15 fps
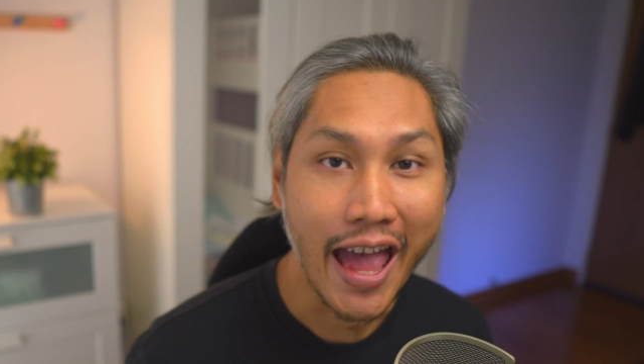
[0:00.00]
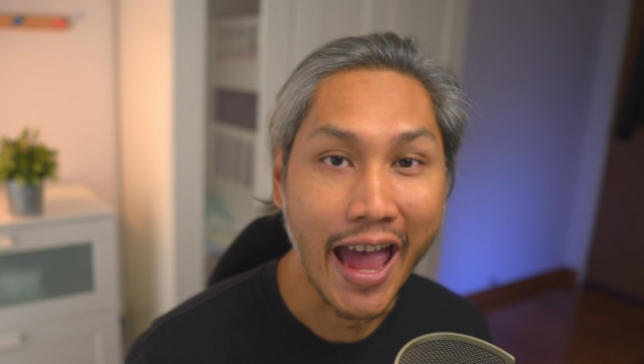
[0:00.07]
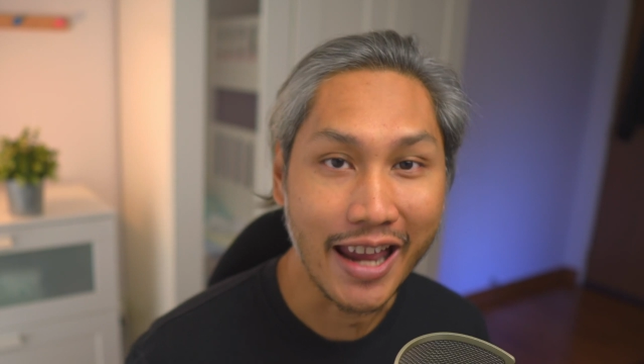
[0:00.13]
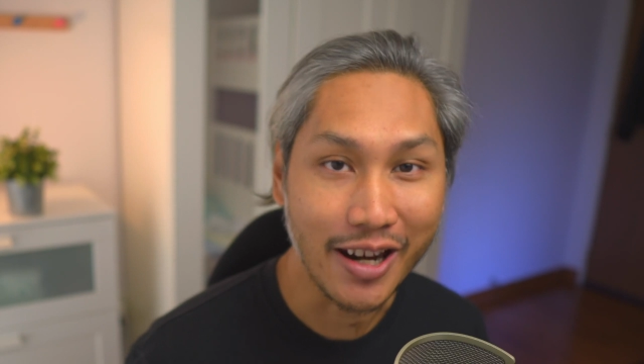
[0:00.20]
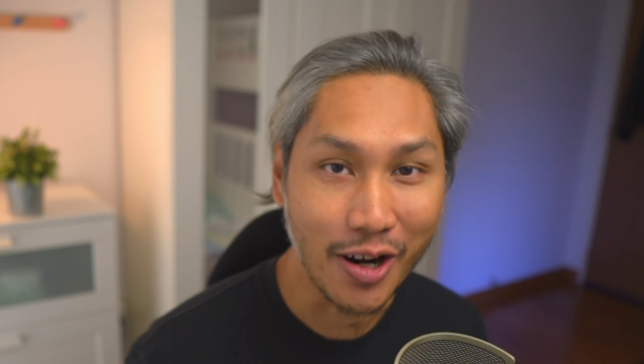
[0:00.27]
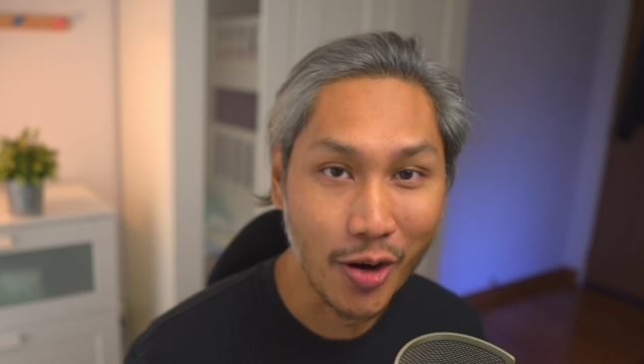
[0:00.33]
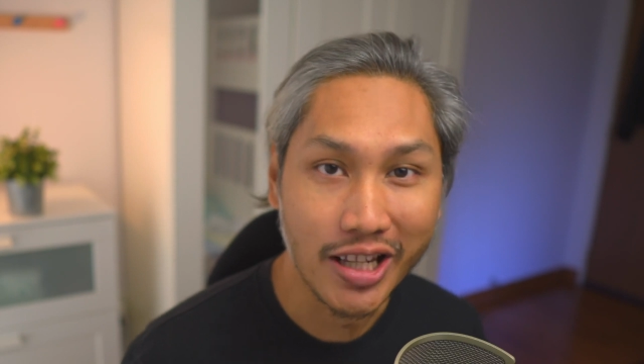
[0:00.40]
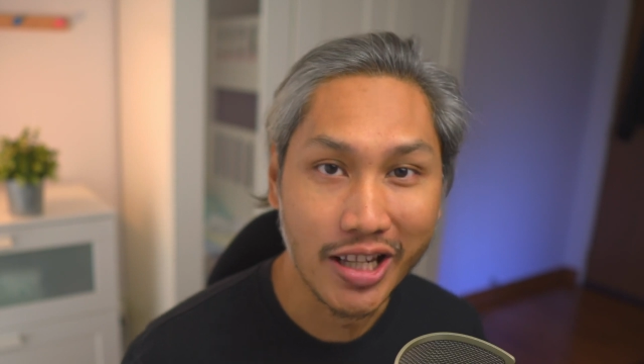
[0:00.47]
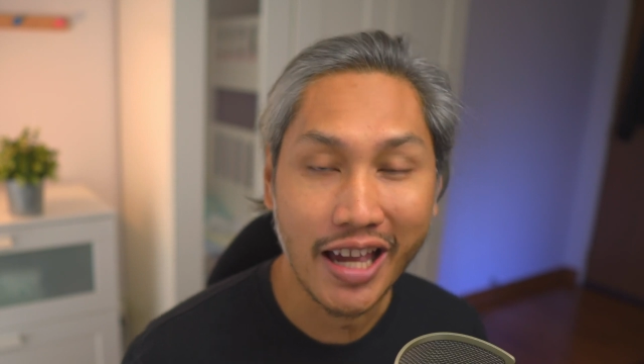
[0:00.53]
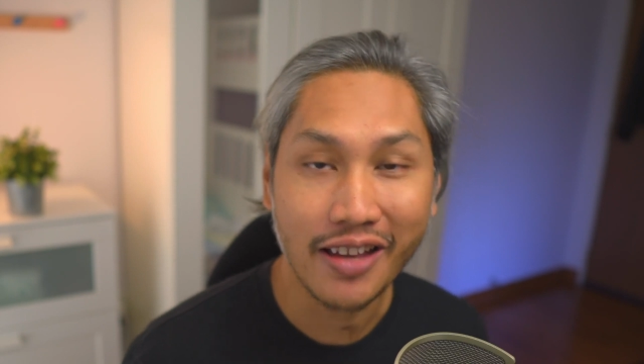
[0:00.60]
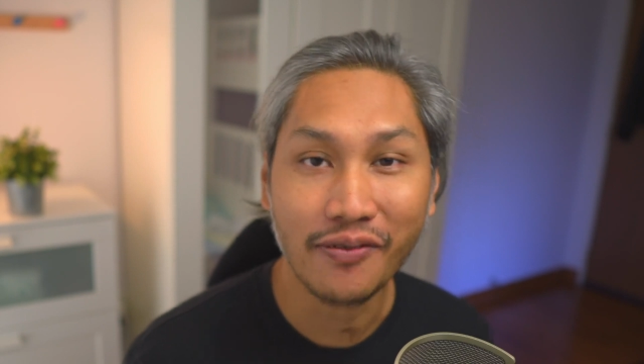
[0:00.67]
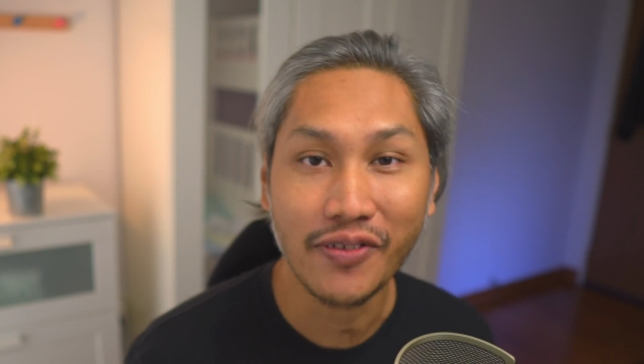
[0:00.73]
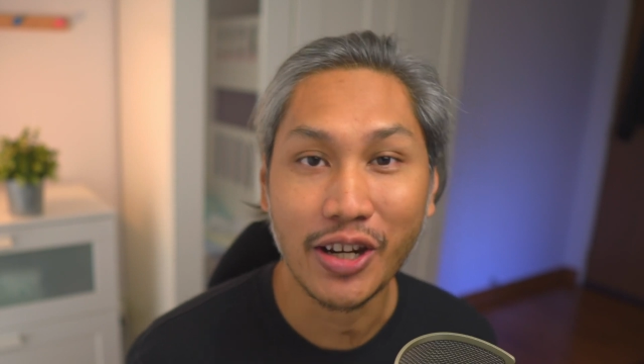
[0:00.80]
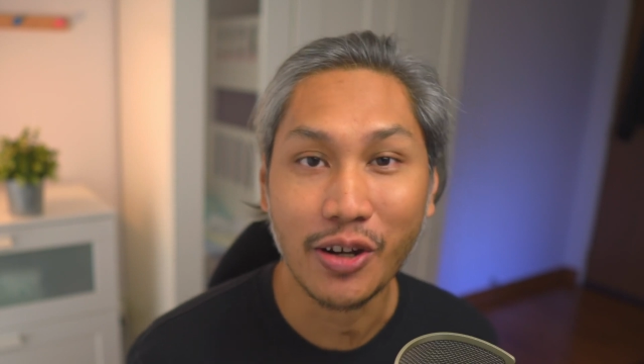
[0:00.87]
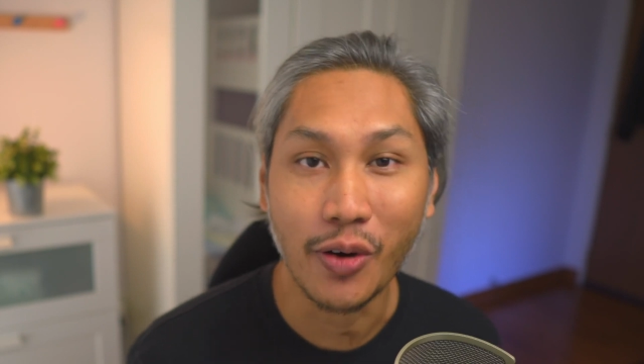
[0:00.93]
an
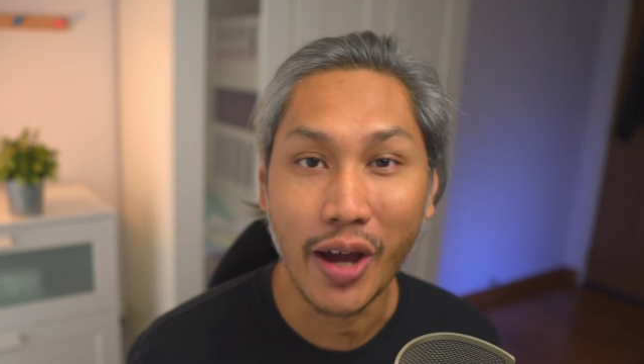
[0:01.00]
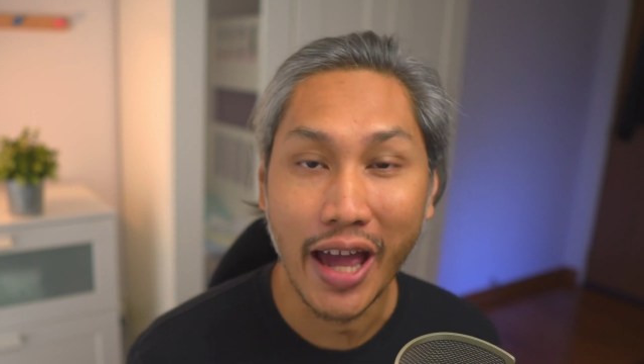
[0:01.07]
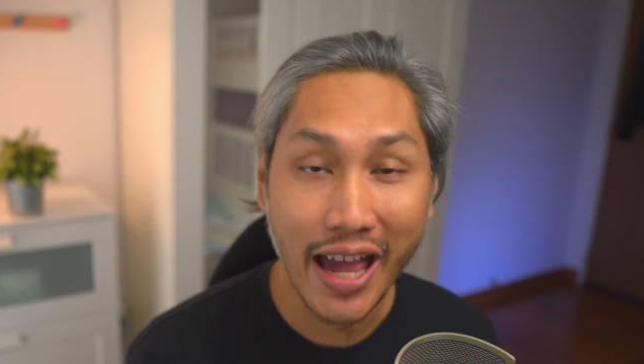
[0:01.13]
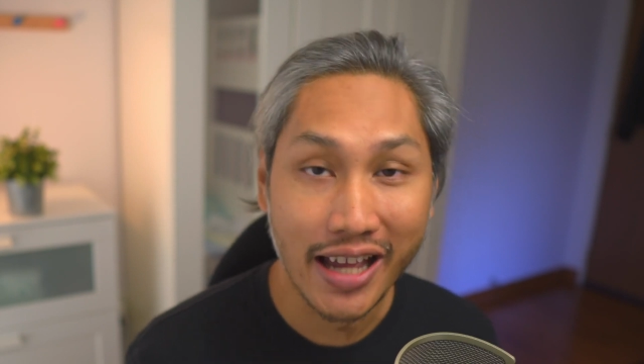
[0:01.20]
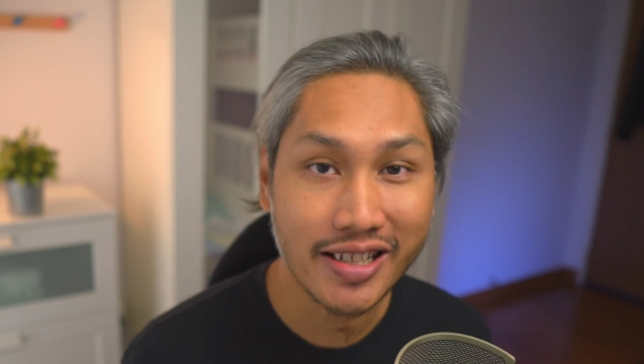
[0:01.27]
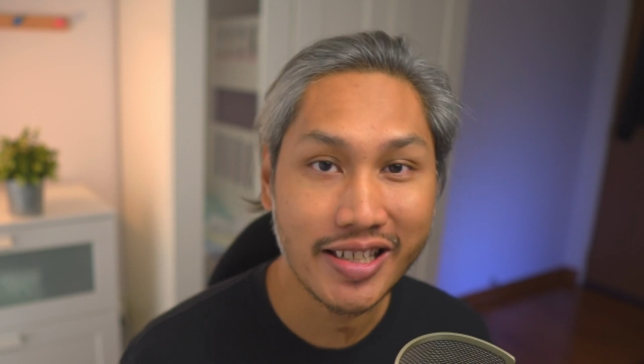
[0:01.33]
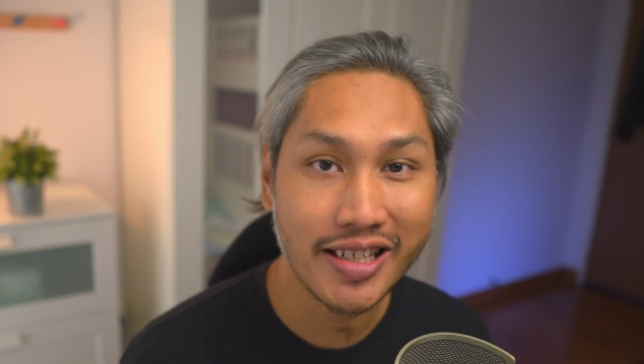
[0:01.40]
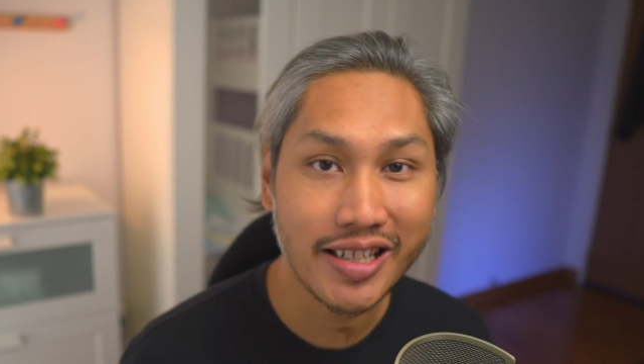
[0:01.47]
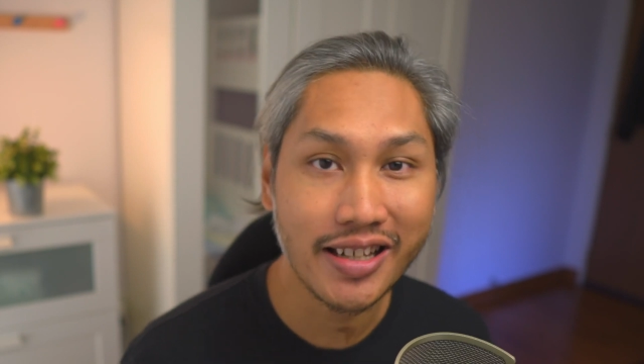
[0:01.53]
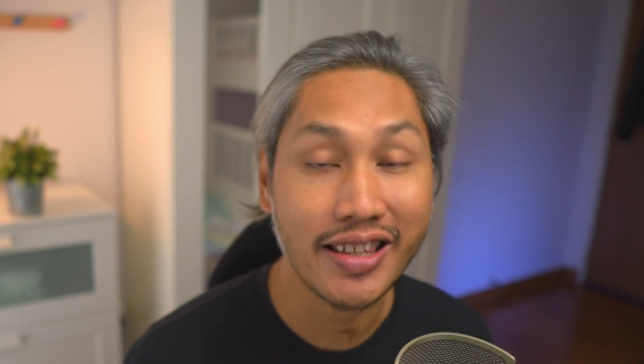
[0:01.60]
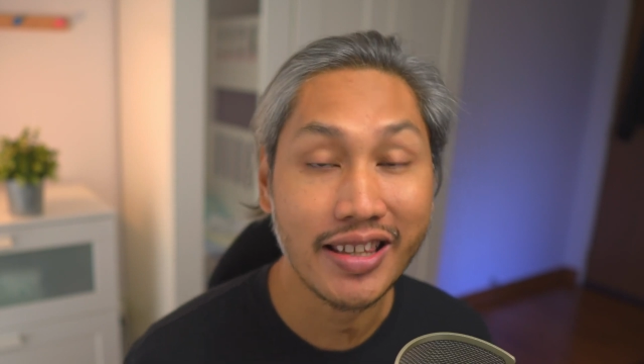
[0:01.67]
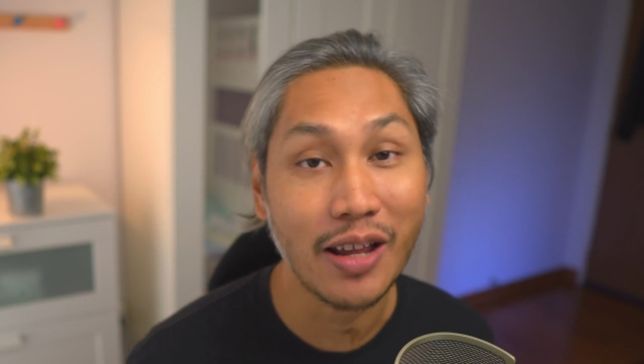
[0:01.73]
online video editor